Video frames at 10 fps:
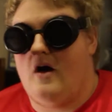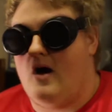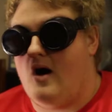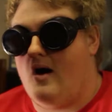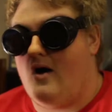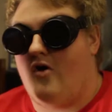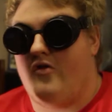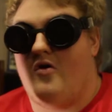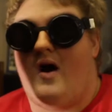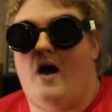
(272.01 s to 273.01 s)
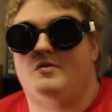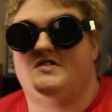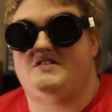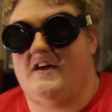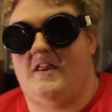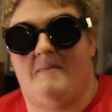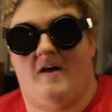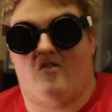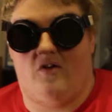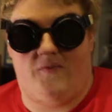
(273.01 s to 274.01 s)
Uh, although I would say that
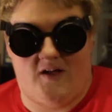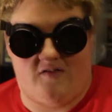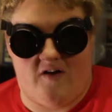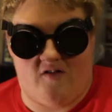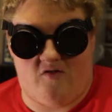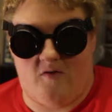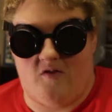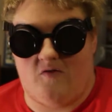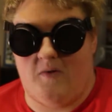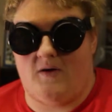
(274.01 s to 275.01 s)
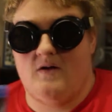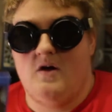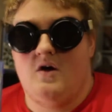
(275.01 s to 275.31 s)
Mask of the Phantasm is, but